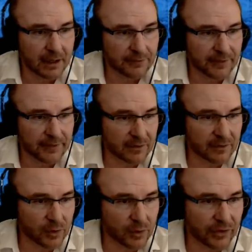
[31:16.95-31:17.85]
Feeding of
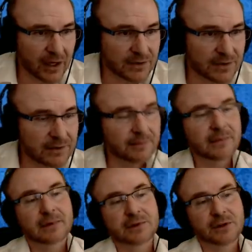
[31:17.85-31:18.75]
the four thousand.
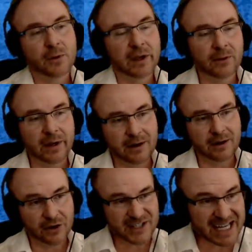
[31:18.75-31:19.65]
So here we
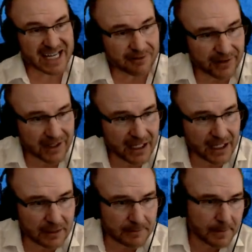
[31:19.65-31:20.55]
have our second
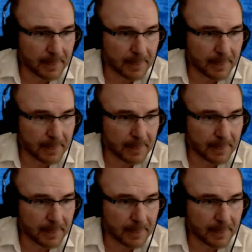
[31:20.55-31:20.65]
feeding,